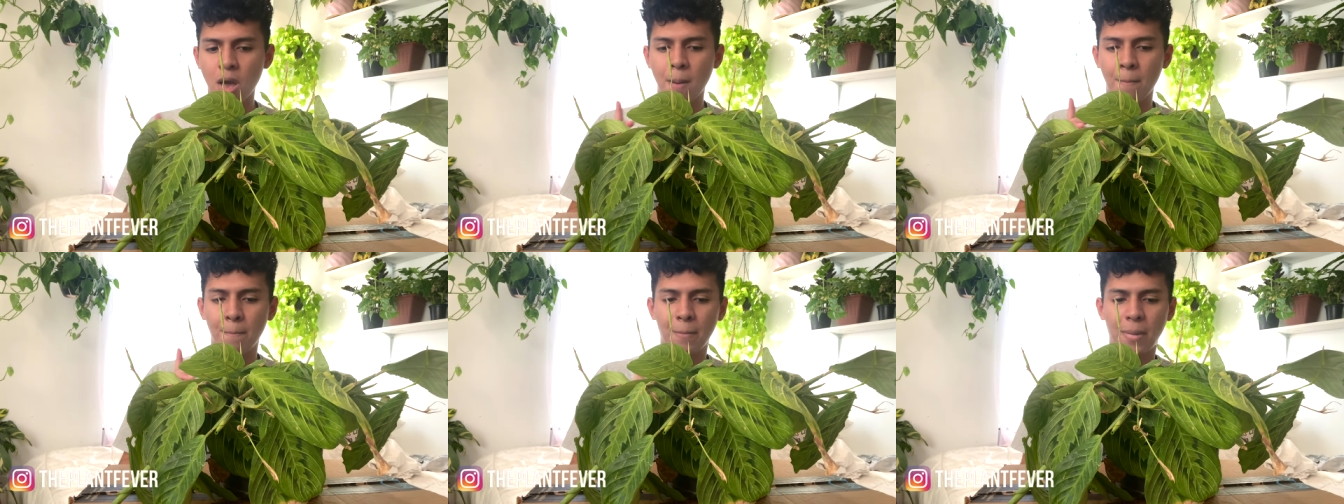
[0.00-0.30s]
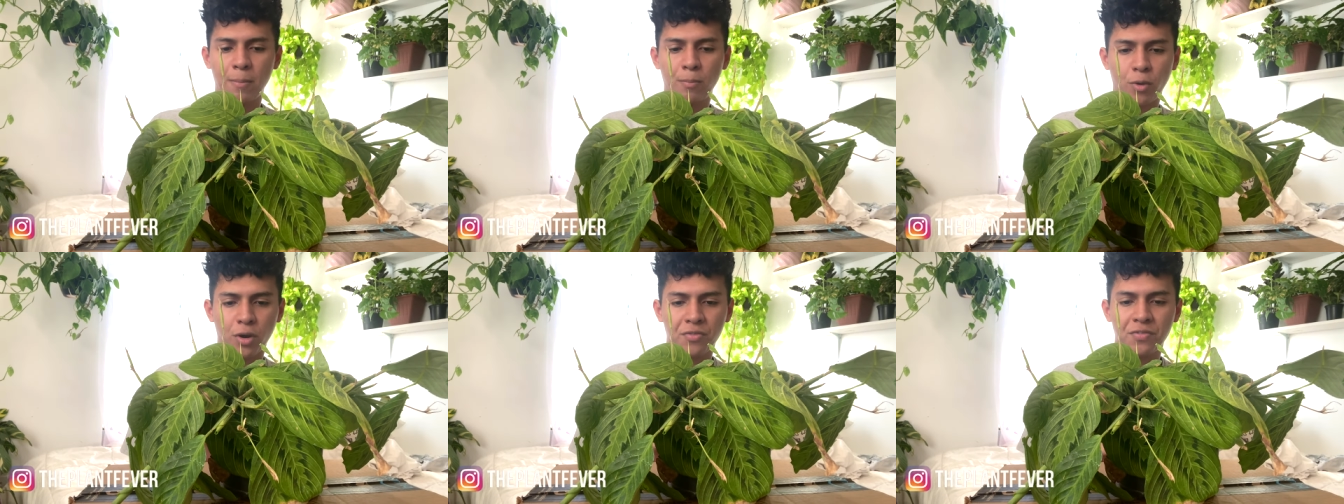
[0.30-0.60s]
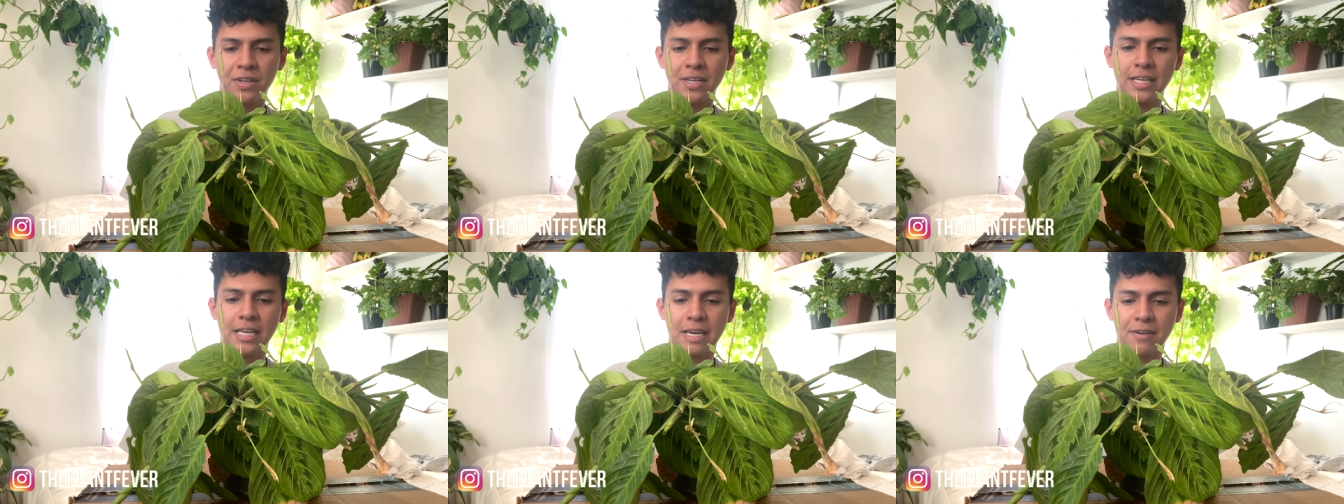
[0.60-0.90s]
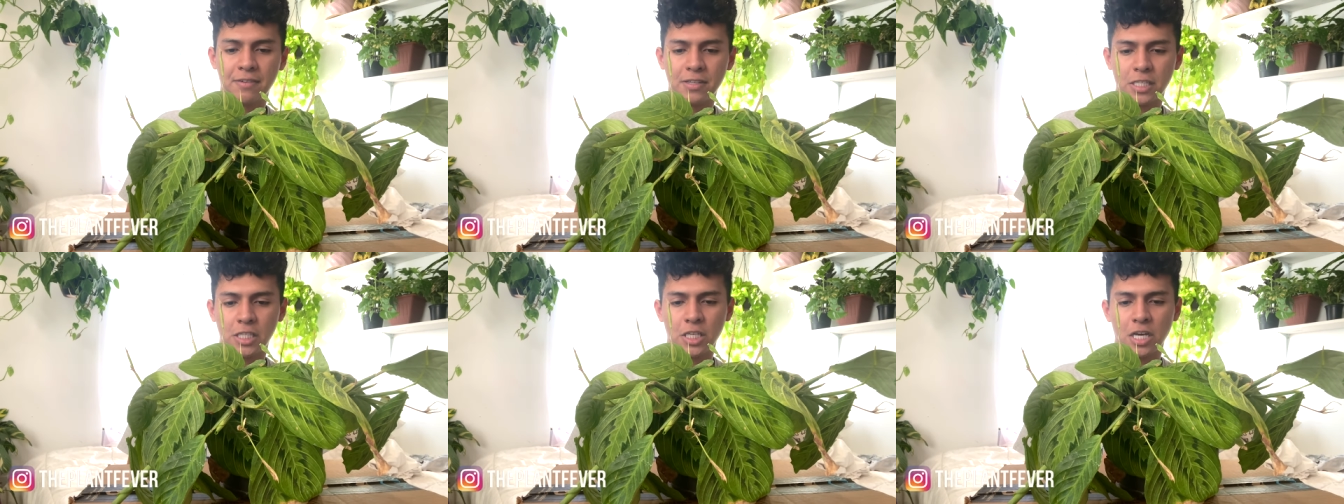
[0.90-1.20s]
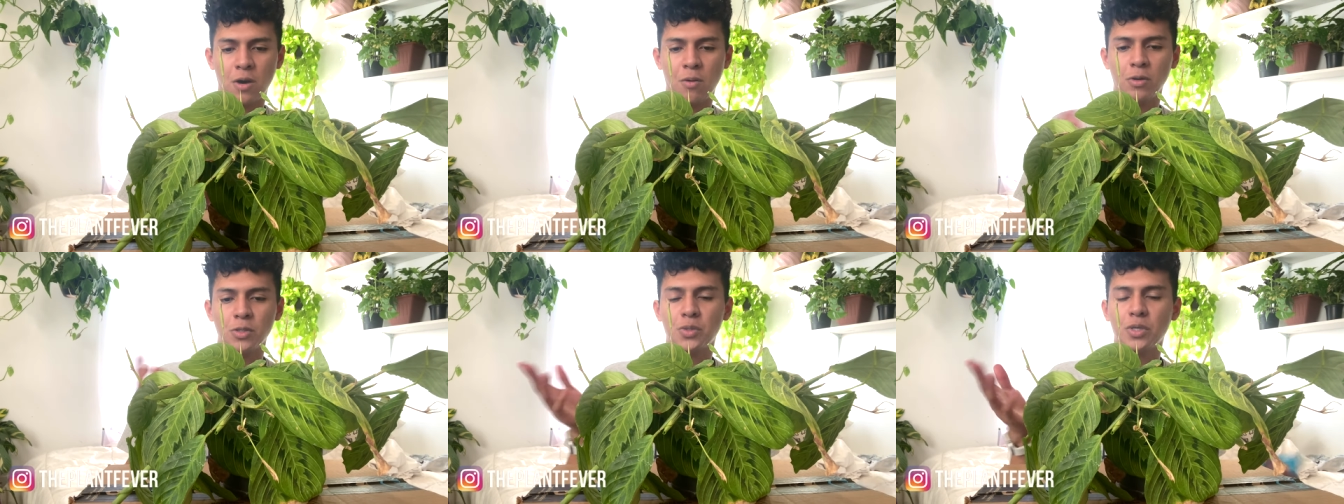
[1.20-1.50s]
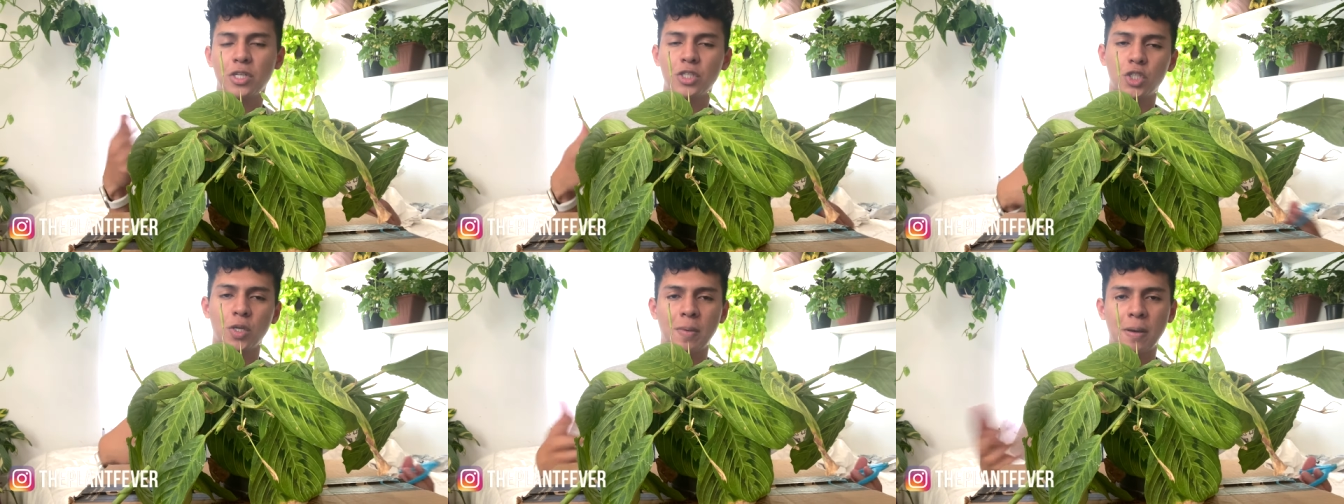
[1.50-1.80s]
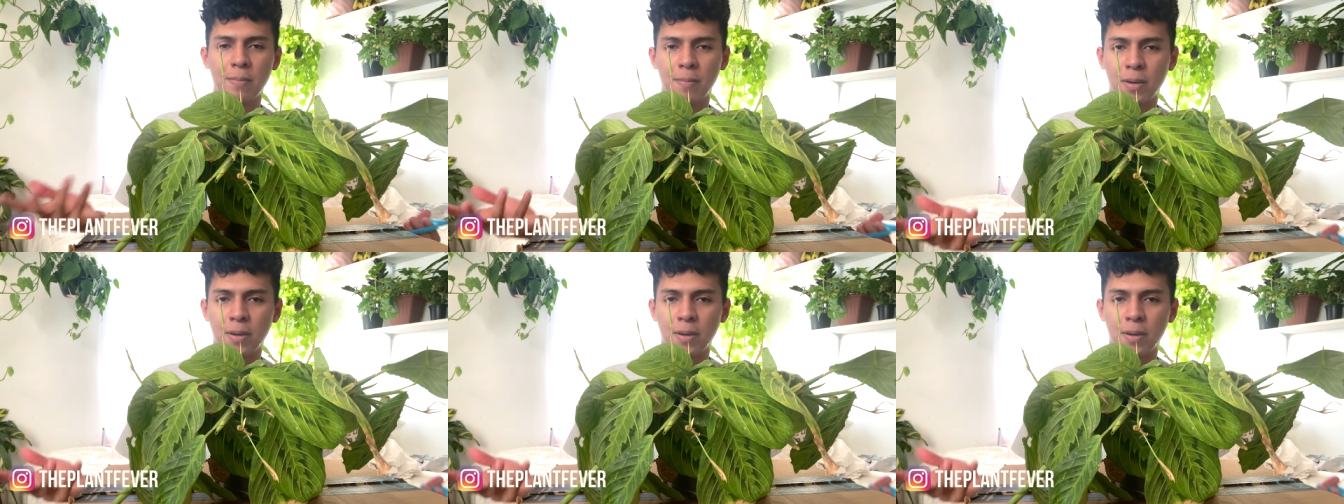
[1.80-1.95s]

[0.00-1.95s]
my boyfriend gave it i was trying to show my,